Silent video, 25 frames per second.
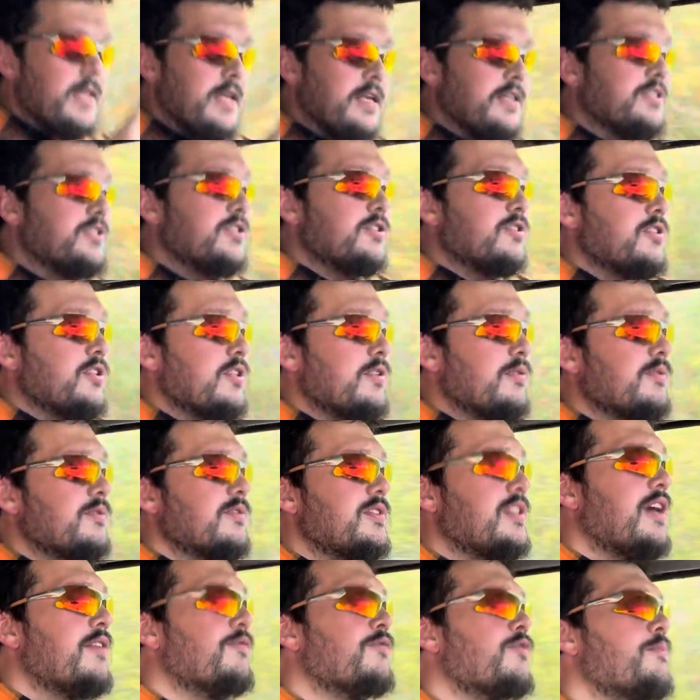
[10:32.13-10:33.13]
So
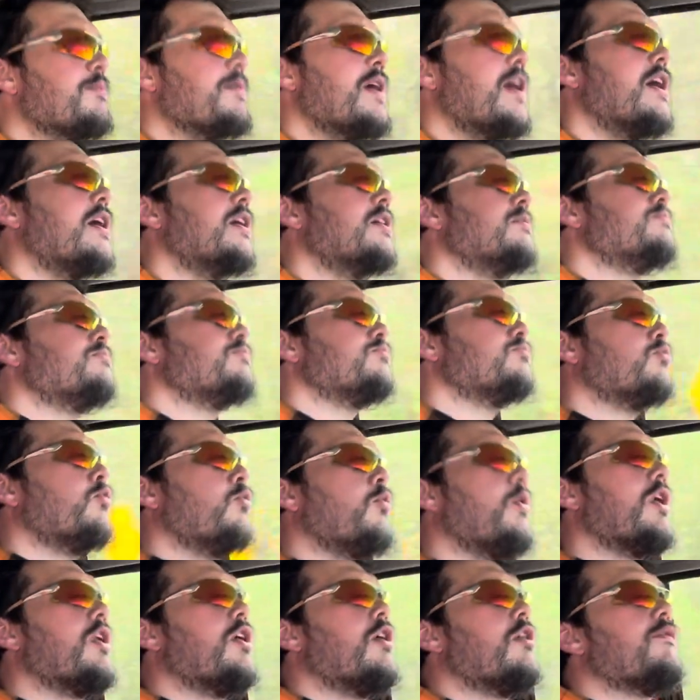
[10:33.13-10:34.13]
then from there,
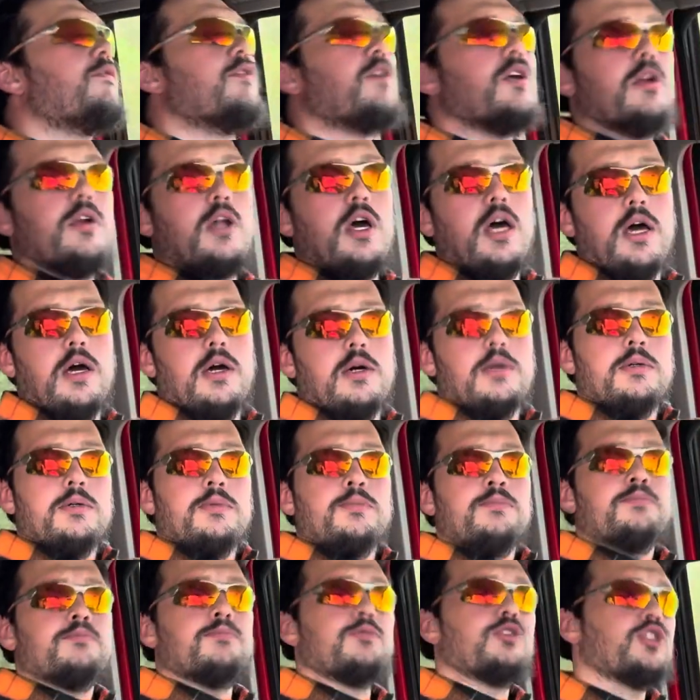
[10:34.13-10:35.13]
we went over and
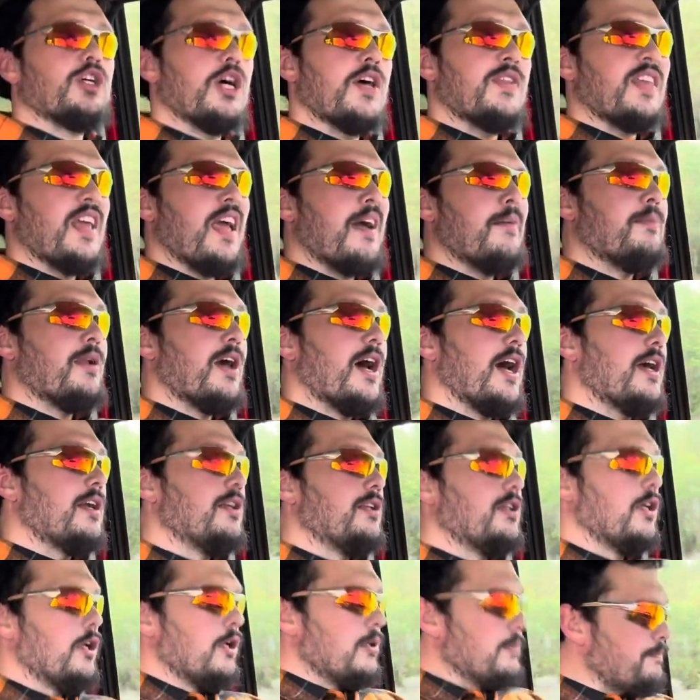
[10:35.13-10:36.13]
shot the M9
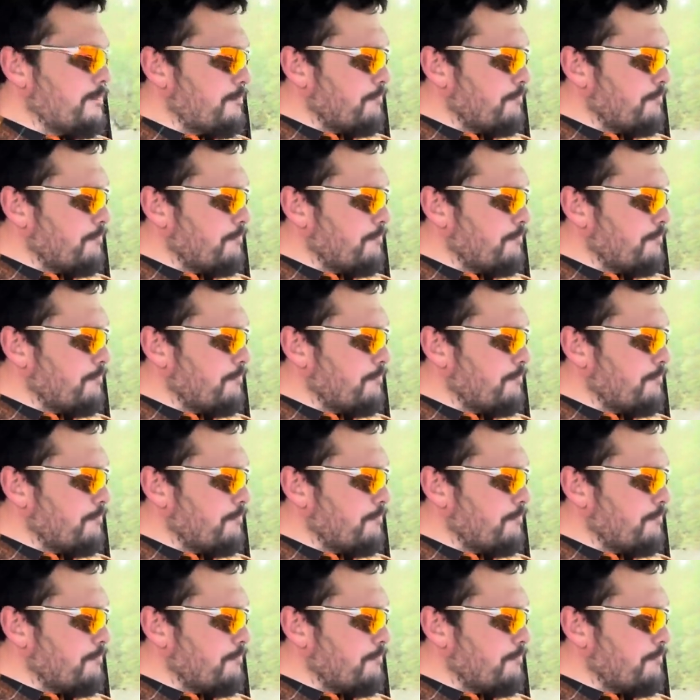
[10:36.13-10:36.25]
a little.